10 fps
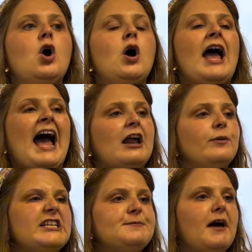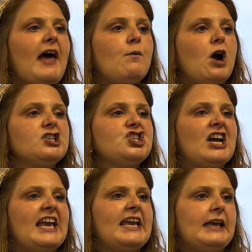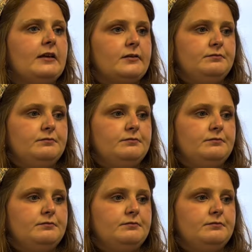How do we spell that word chunk, ink?